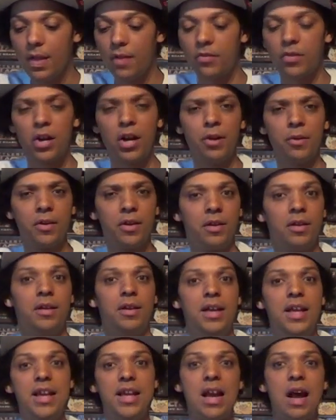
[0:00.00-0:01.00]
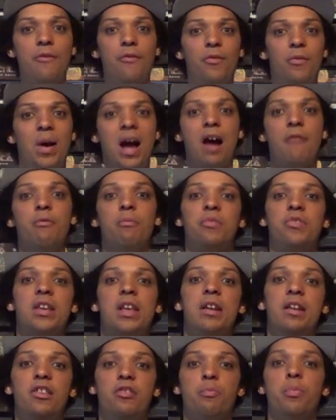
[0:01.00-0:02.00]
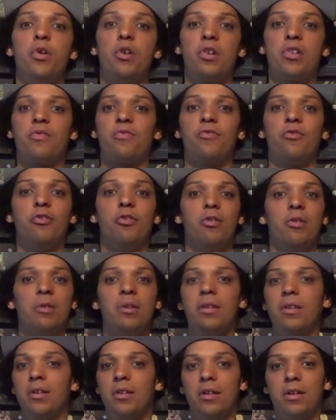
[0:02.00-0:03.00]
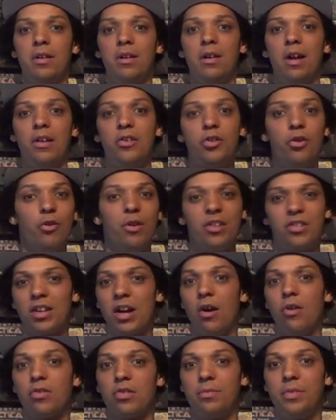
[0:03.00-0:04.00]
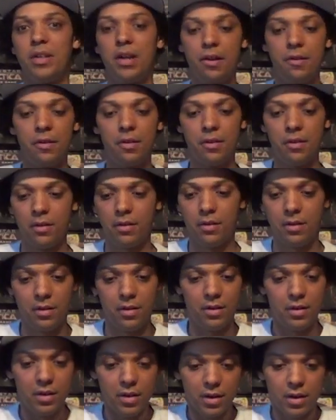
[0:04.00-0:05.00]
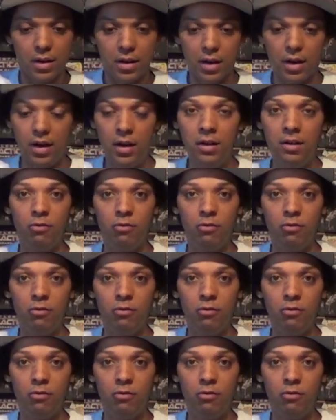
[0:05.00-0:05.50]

So he can have them, have them sit in his books for until he sells them, you know one